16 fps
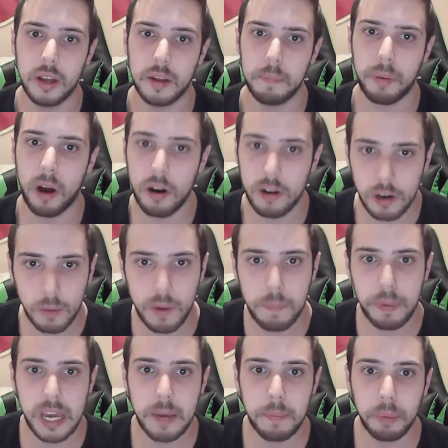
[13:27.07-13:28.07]
partner with
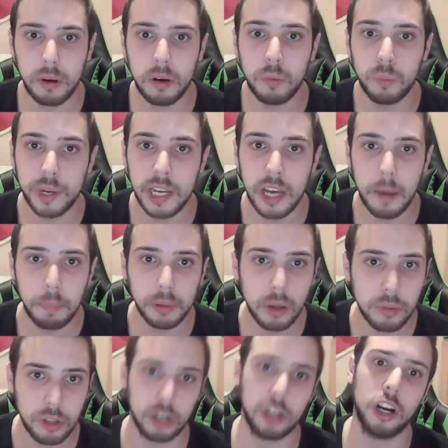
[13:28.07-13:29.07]
people,
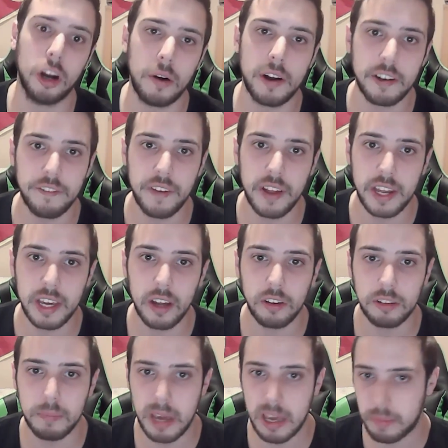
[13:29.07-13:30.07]
re-upload their current
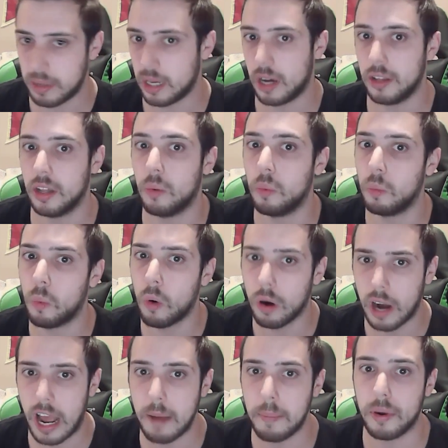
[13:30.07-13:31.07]
videos maybe on the
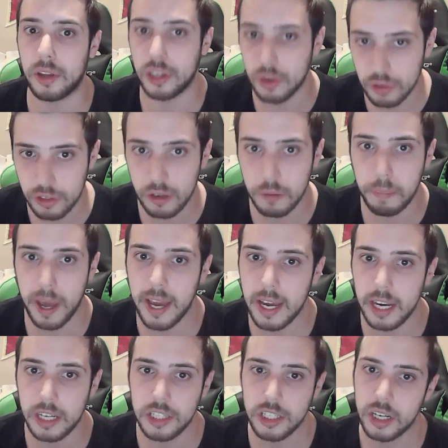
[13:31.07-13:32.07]
Warhammer YouTube
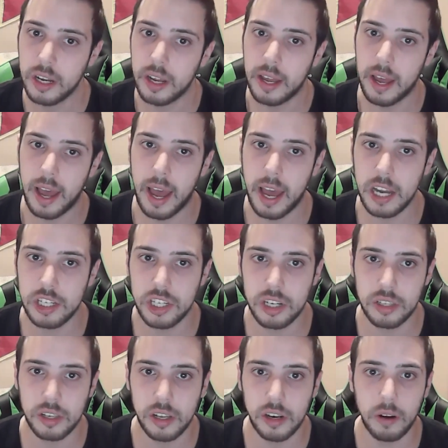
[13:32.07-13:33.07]
page, and
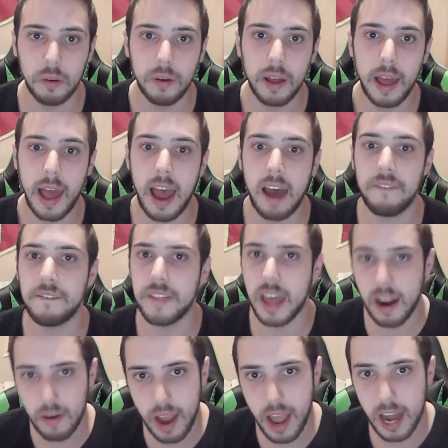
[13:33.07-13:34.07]
just, have
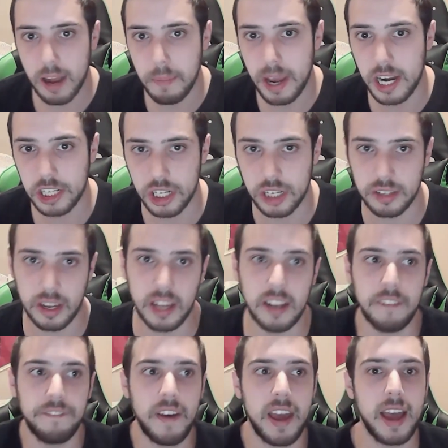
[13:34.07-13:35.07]
their animations and
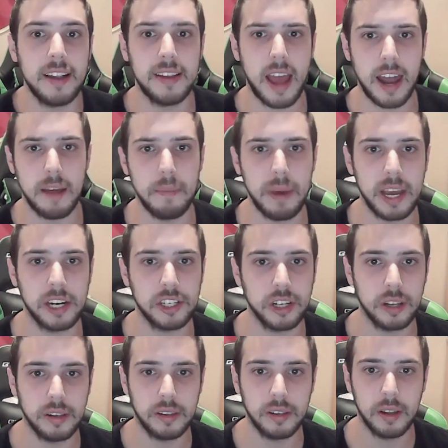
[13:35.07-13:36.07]
the fans'
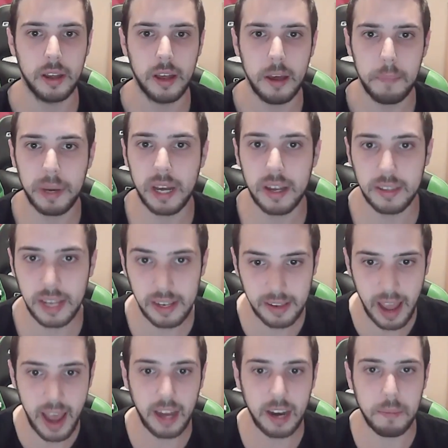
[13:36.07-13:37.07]
animations. Because these
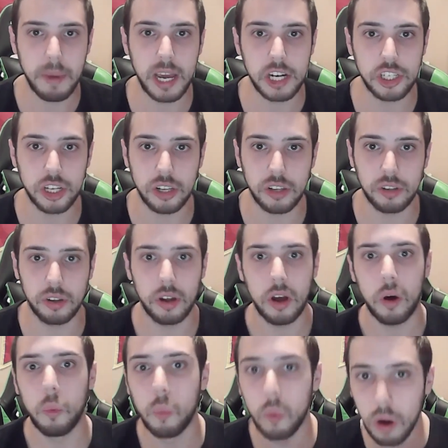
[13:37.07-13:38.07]
animations
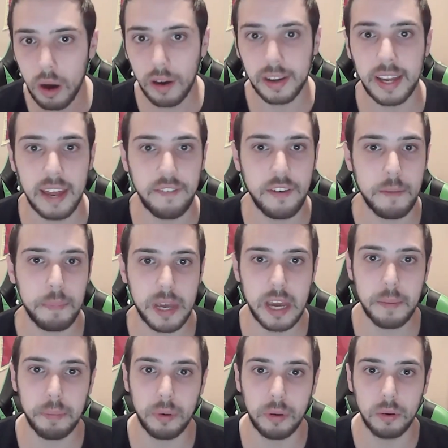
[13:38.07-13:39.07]
were giving
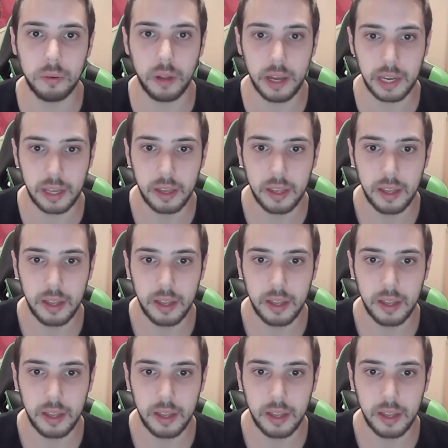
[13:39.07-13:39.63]
people, like,